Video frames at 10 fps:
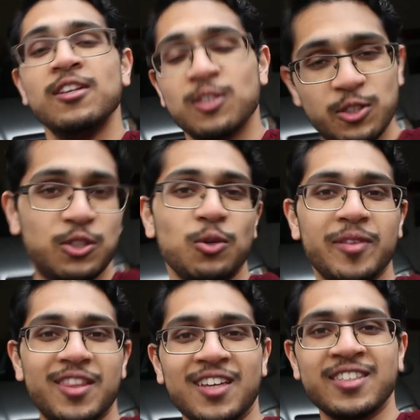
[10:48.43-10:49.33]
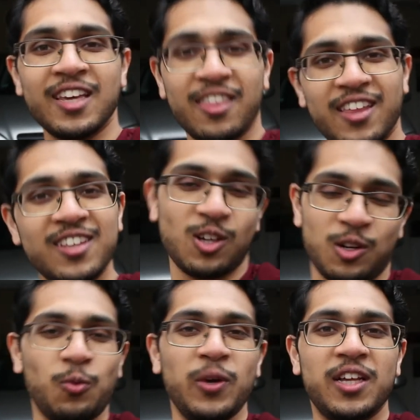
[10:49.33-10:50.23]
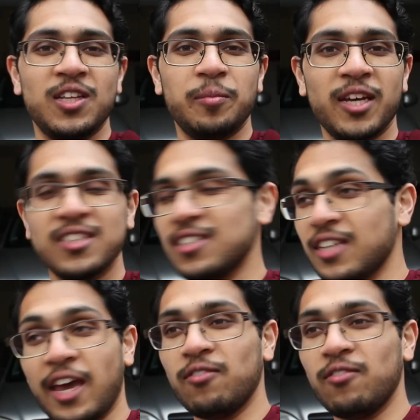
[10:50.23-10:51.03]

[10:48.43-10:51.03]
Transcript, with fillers: stupid things like this on a weekly basis.